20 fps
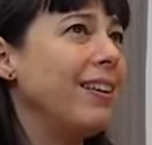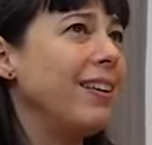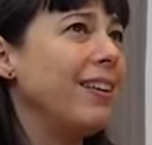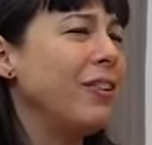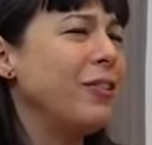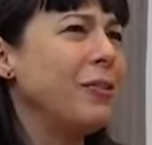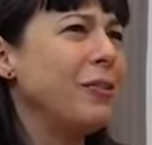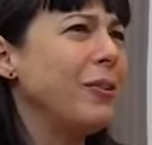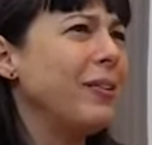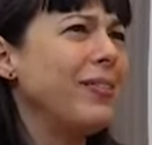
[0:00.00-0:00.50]

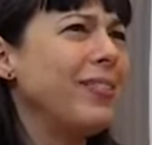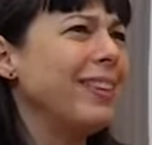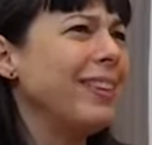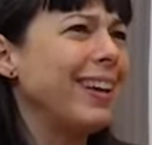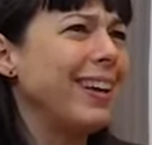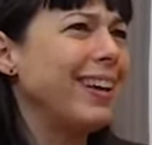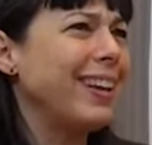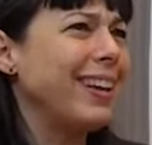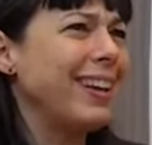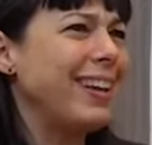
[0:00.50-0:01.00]
you know,
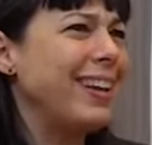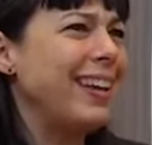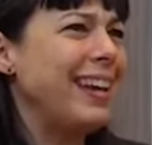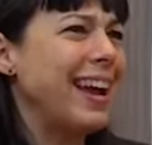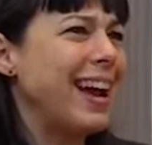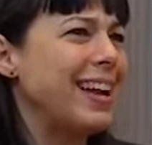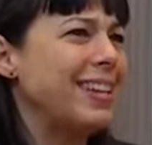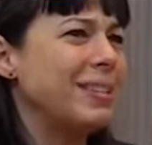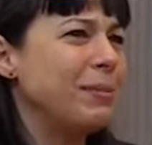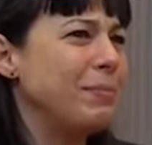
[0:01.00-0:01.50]
like
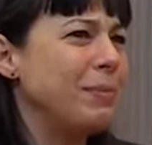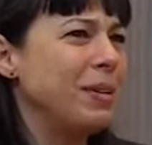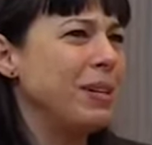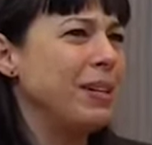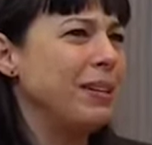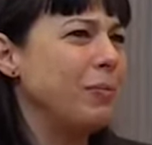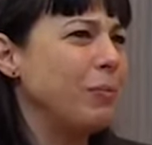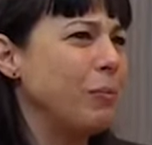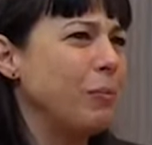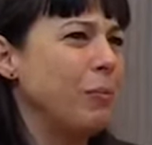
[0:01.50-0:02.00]
he asked
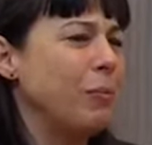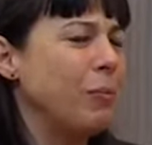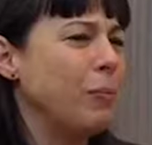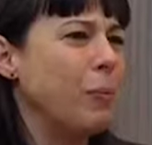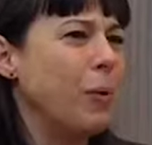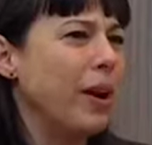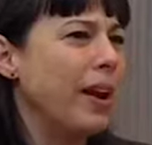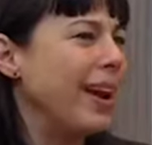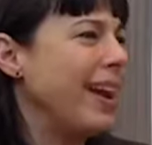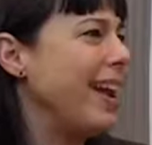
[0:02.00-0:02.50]
me
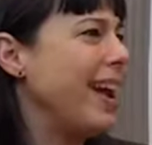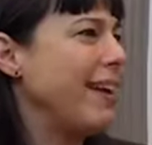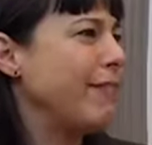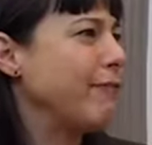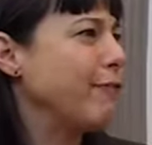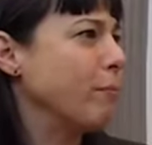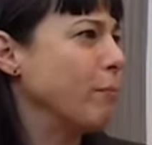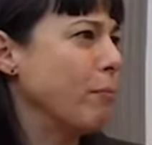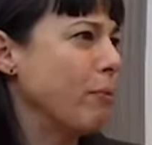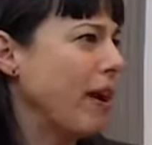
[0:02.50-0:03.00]
what I had
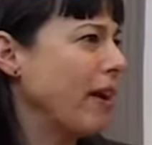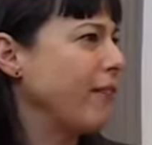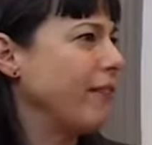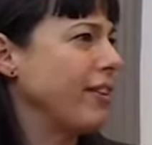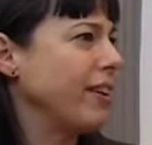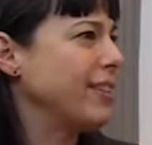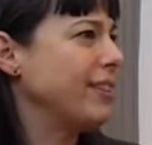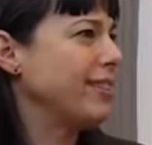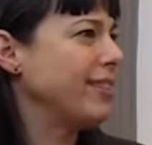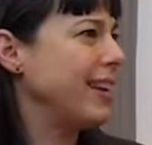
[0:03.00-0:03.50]
had for
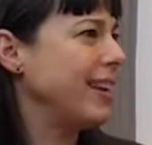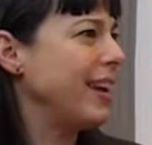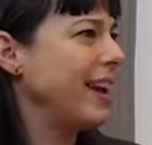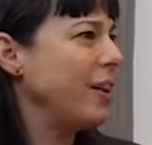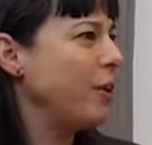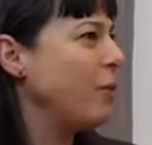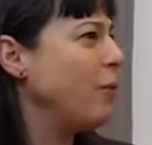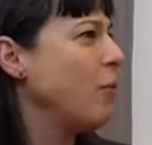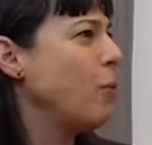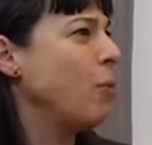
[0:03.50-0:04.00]
breakfast, and
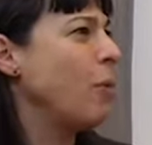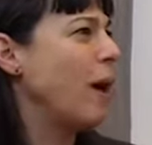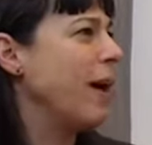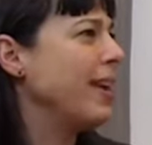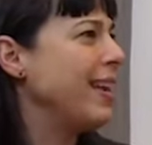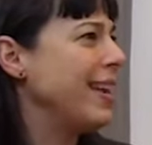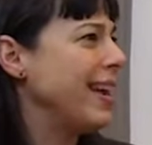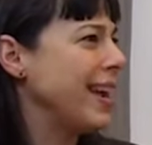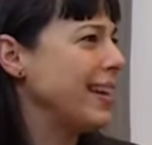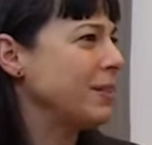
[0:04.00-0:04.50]
I don't know
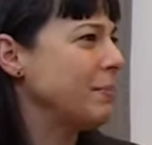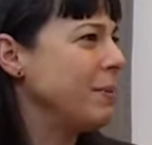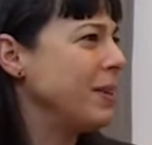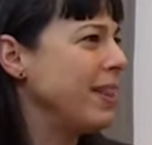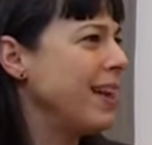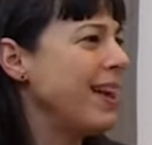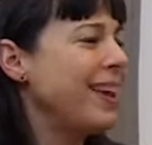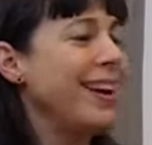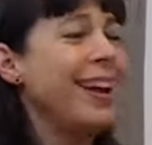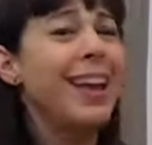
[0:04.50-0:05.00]
why he asked
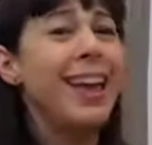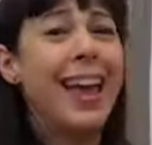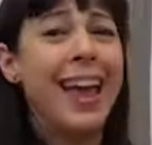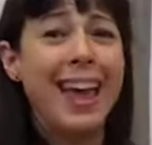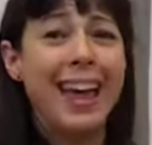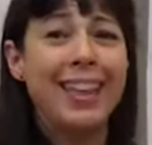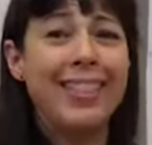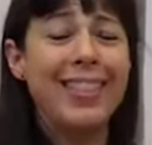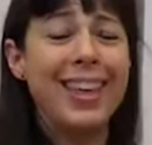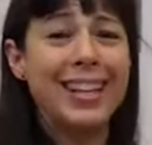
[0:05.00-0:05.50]
me that.
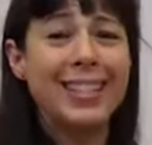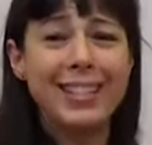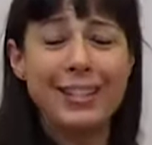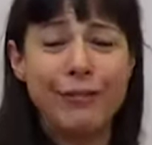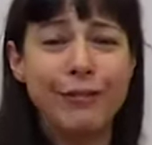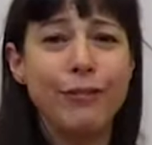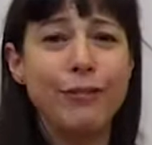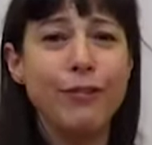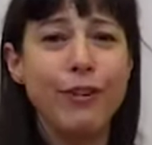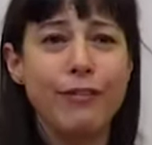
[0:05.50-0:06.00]
And that's,
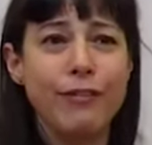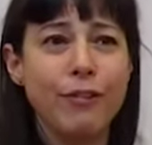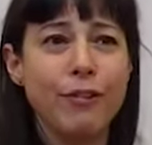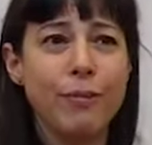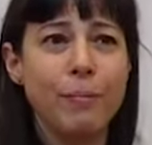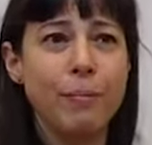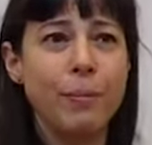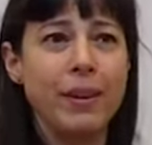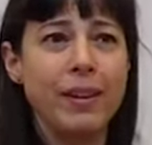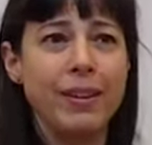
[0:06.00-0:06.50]
if you've
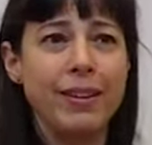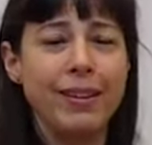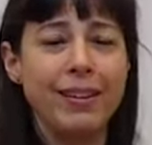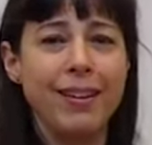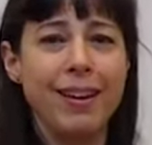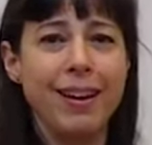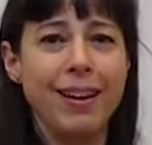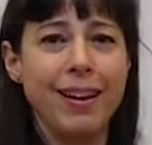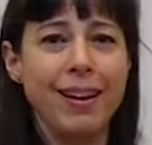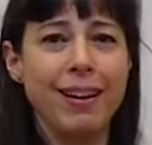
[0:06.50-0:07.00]
ever
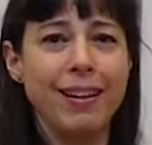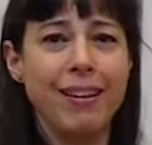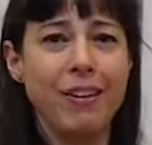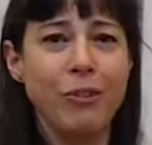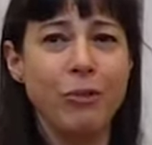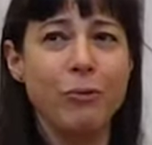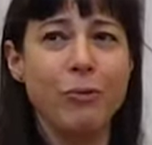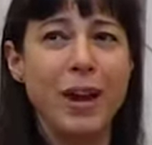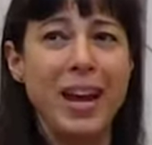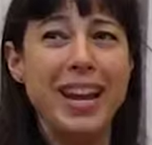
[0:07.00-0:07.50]
been
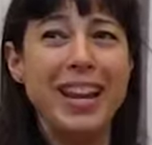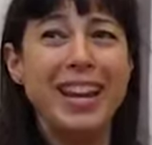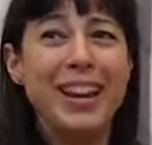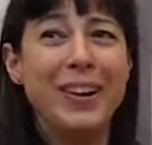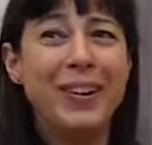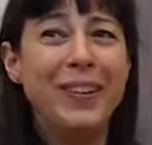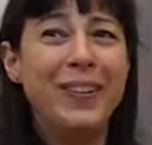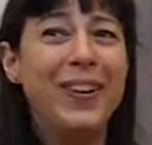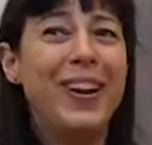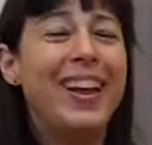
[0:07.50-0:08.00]
on the
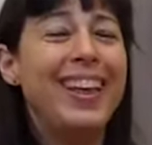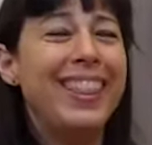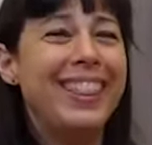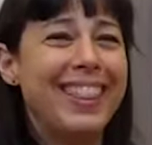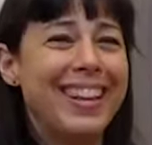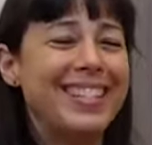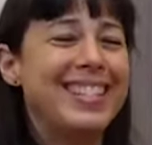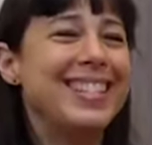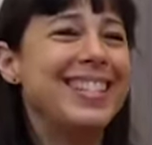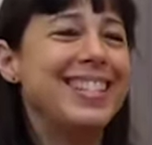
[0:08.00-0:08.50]
radio,
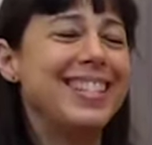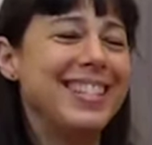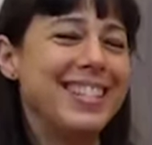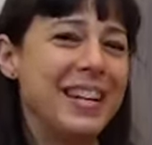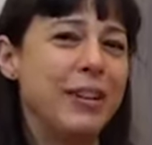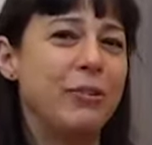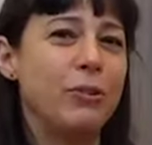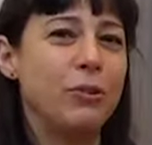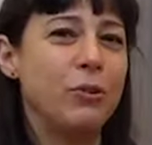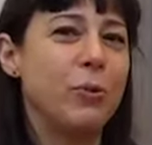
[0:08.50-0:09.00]
that's the
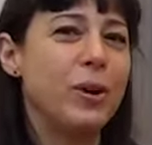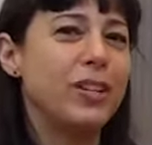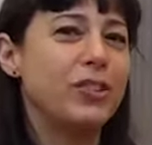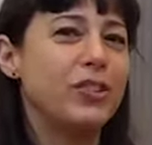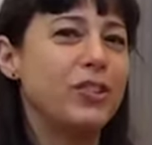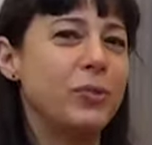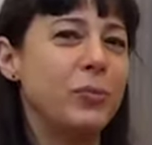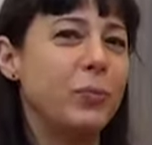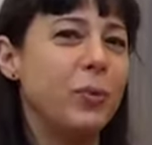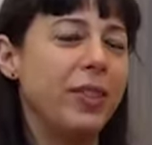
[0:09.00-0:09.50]
standard
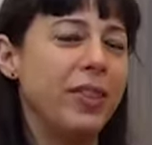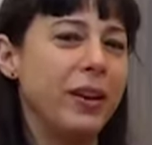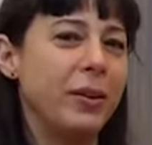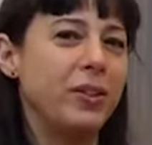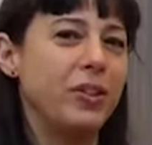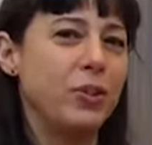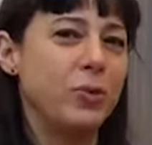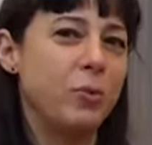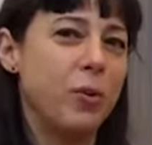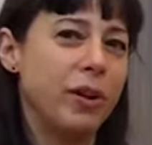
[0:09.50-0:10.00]
question when
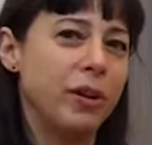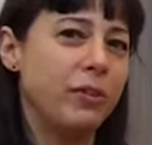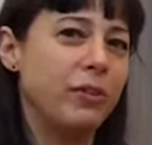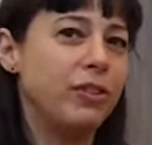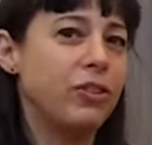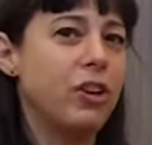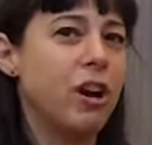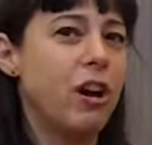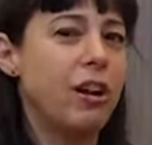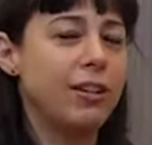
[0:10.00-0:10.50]
they just want you
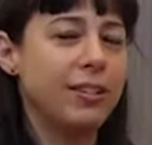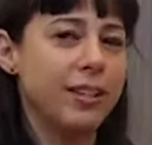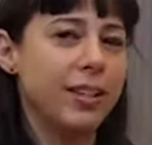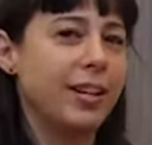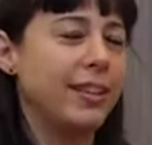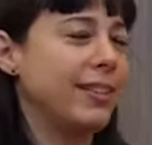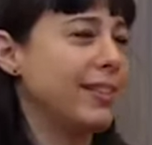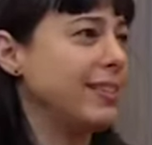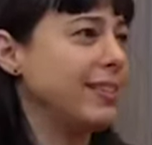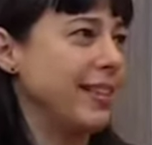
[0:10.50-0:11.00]
to talk to
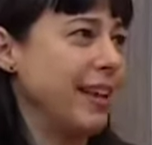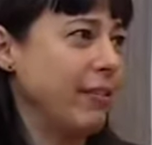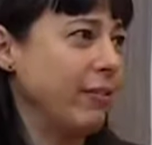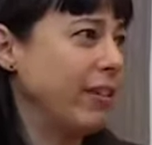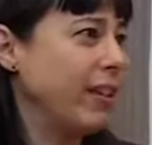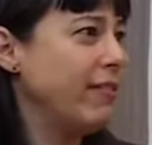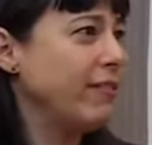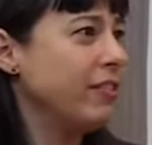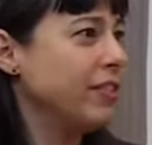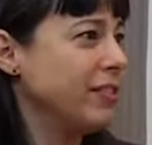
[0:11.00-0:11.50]
get the
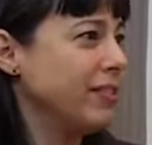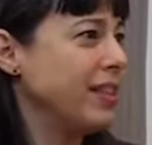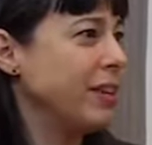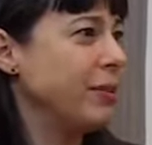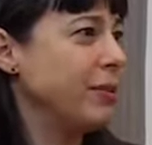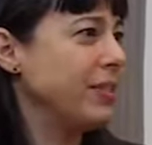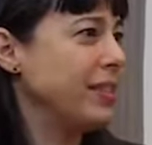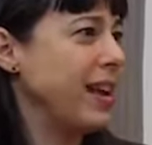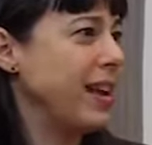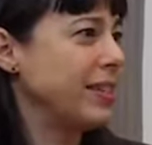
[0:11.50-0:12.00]
sound levels. They
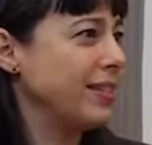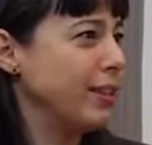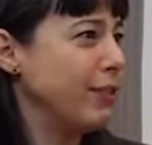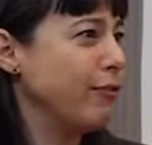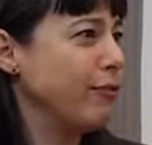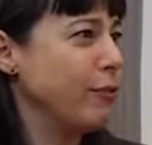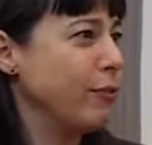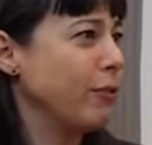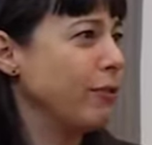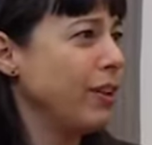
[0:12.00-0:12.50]
always ask
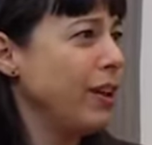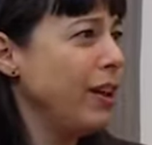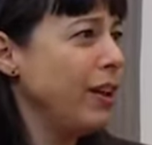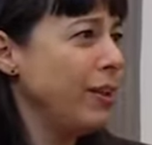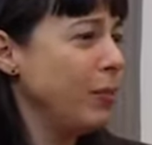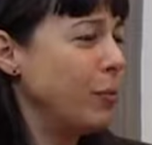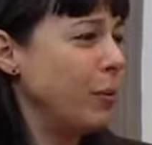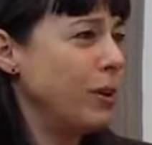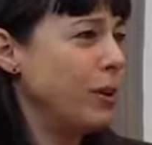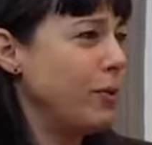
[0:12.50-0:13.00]
you for
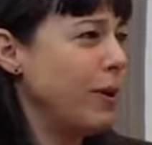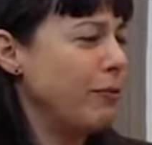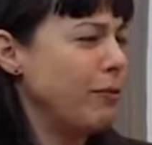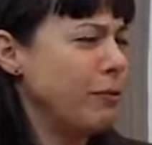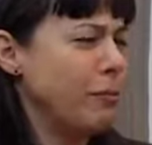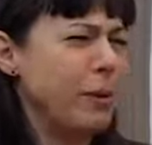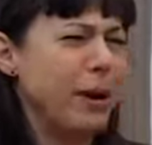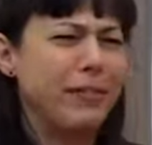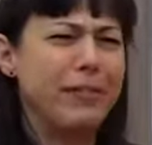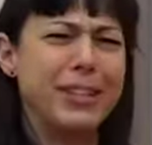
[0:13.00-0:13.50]
what you had
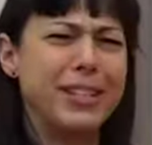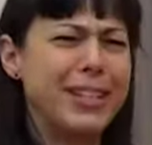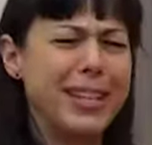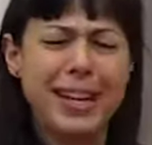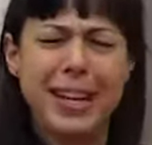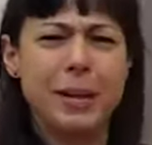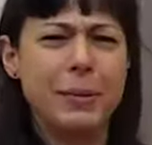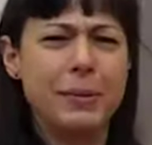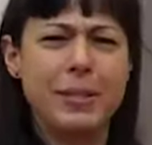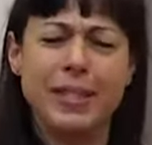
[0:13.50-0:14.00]
for breakfast,
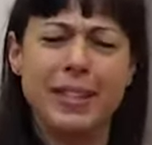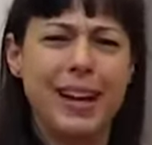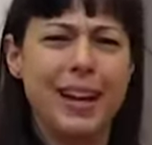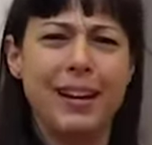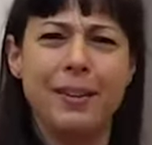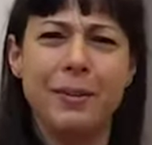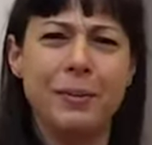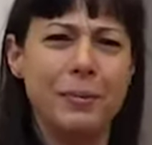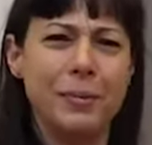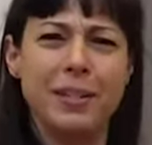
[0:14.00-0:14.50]
and it
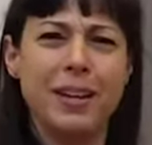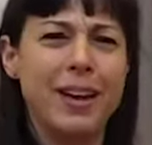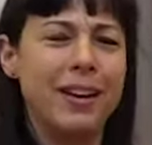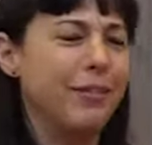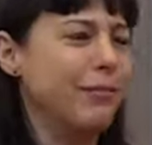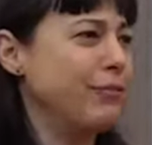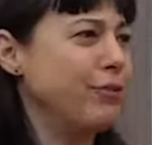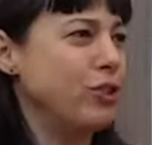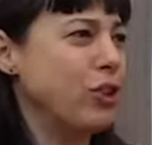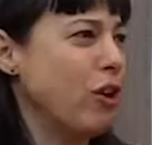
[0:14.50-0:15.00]
was
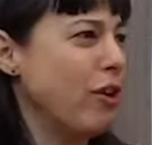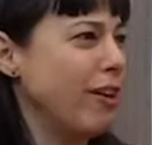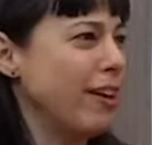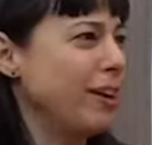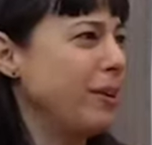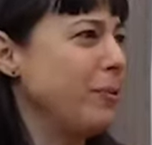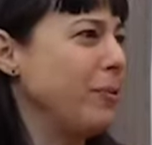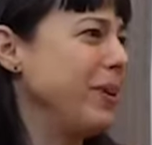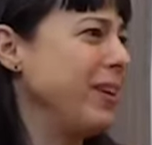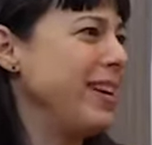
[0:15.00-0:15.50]
kind of
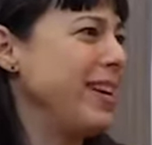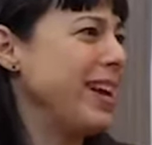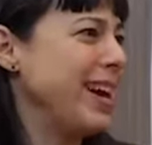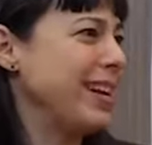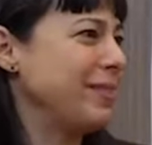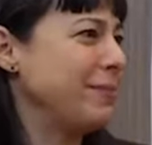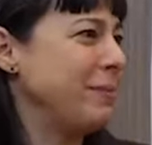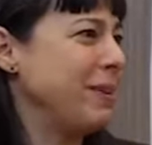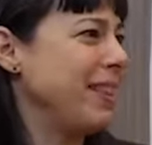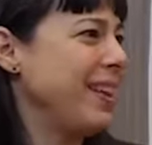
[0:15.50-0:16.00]
jarring when he
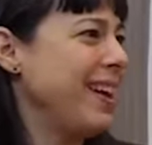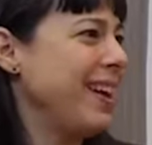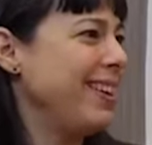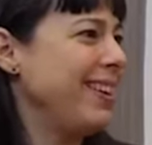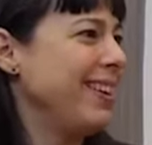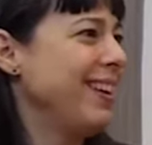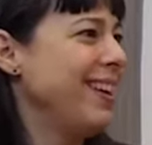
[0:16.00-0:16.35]
asked me that.